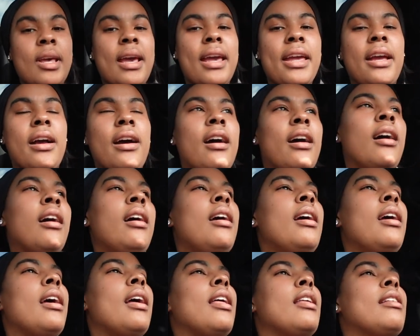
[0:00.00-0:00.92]
Hey y'all,
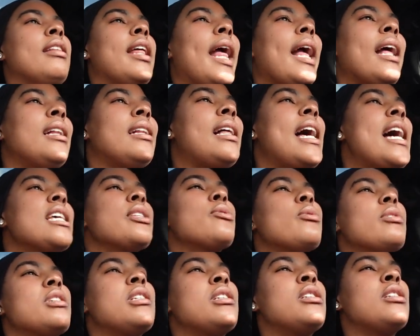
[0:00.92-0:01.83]
that class
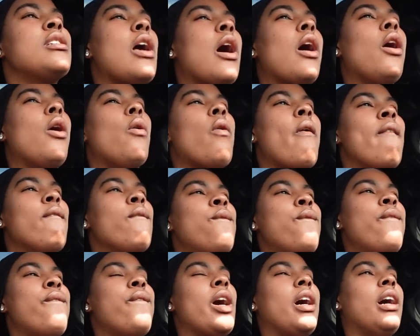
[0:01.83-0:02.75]
was so
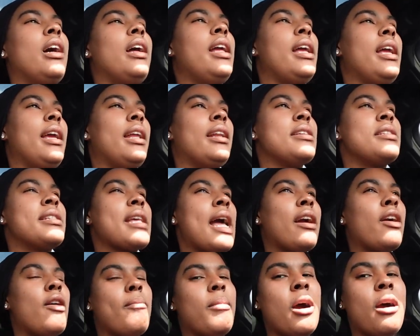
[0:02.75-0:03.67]
fun.
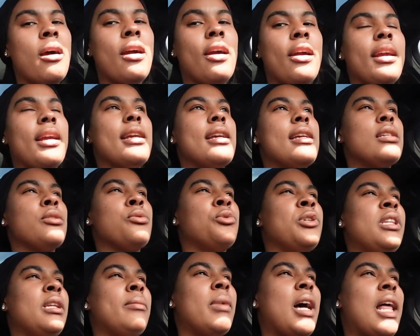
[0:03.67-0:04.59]
Cycle Bar is
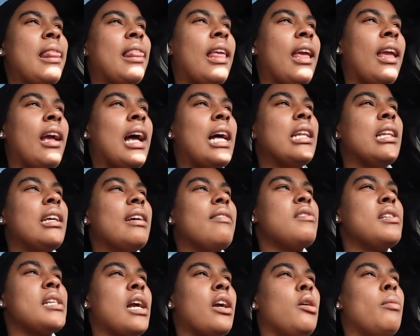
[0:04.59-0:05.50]
really my thing. I love
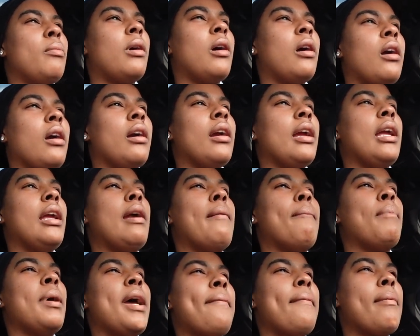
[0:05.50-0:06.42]
Cycle Bar
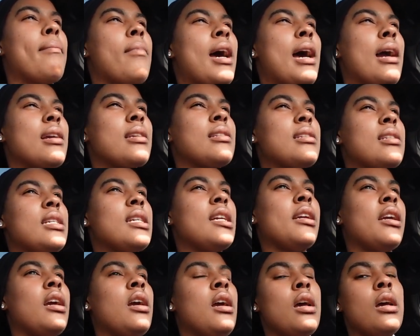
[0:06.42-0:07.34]
and Pepper
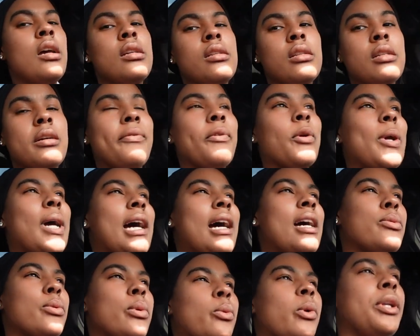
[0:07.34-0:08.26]
Boxing. So if you
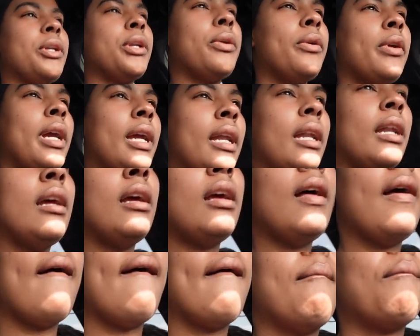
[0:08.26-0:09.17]
guys were wondering
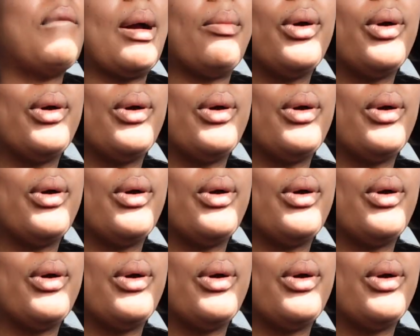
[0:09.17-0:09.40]
my